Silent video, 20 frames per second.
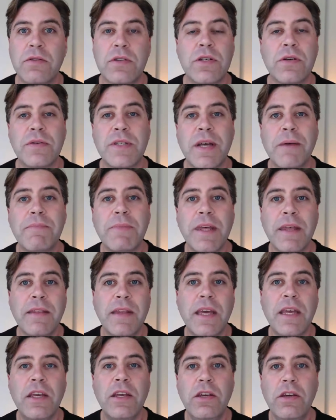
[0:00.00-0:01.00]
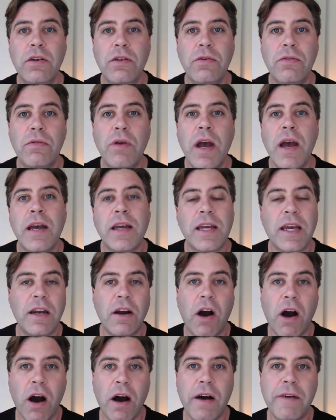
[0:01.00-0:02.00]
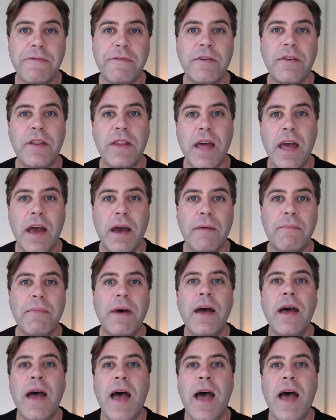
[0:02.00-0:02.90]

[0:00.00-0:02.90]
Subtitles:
So something that you can offer them